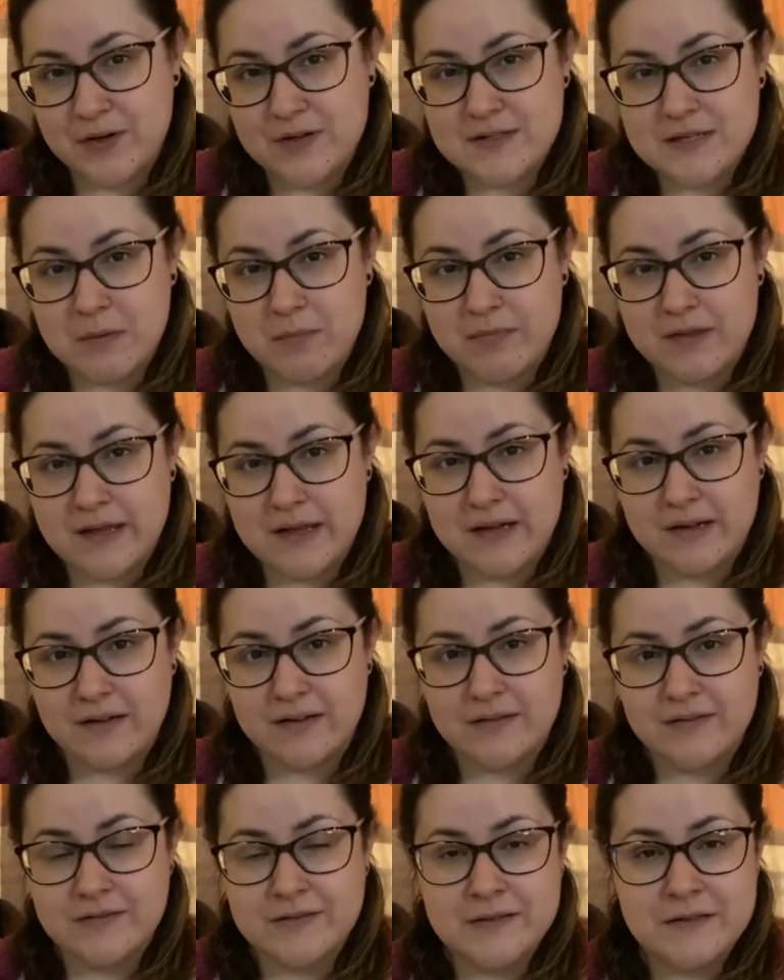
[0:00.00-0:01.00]

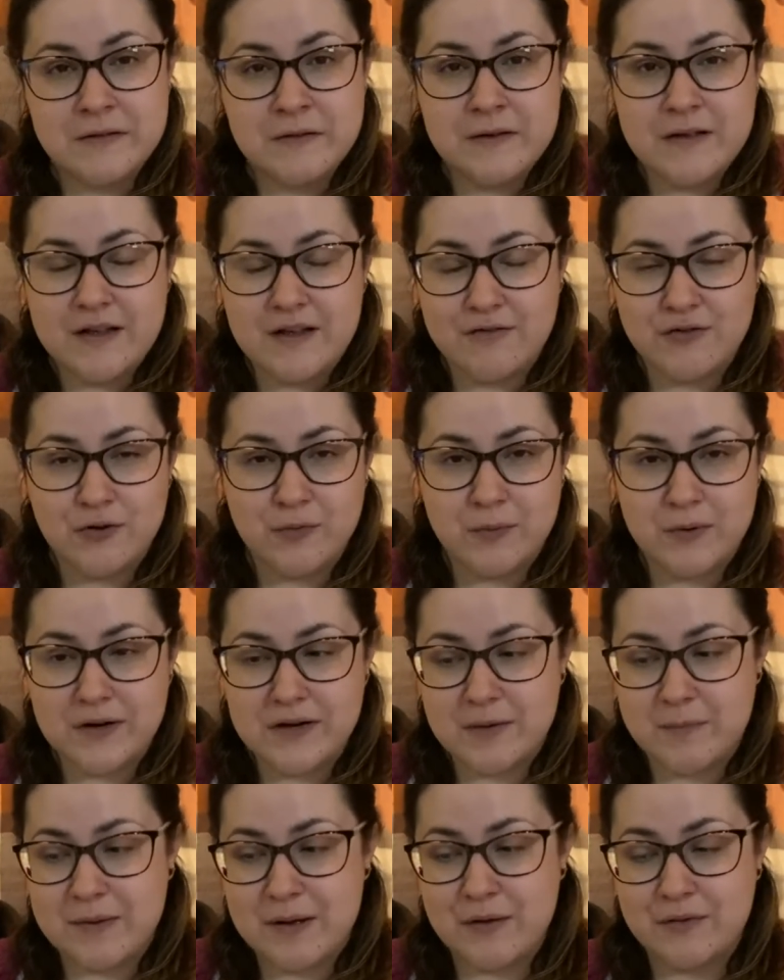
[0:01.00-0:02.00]
something if you're worried
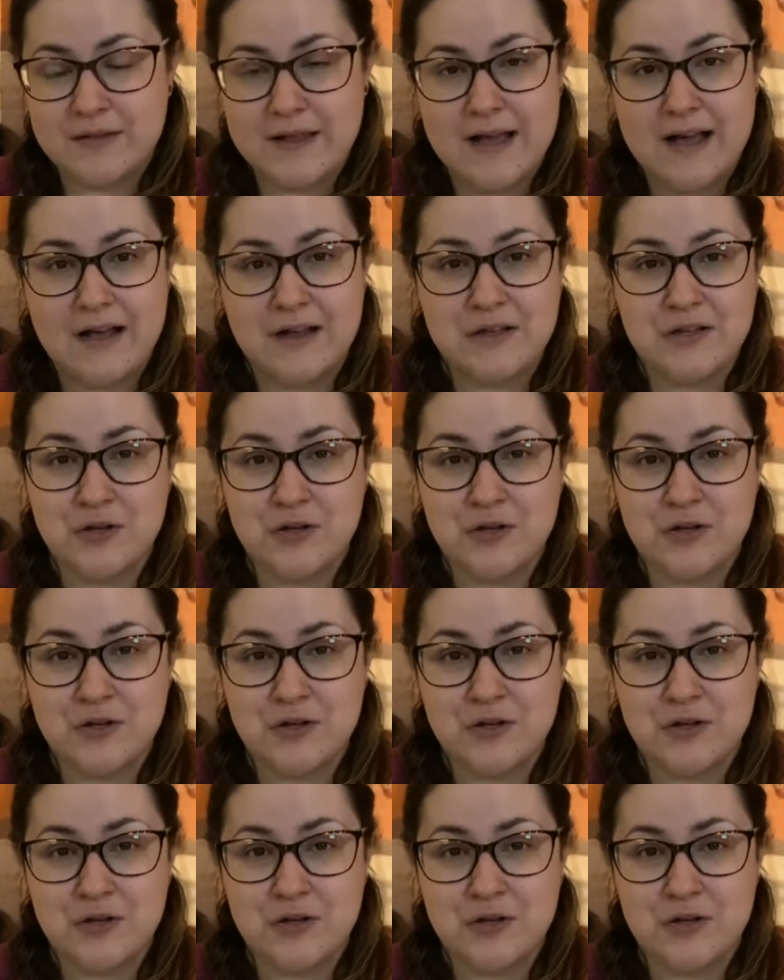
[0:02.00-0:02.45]
about that.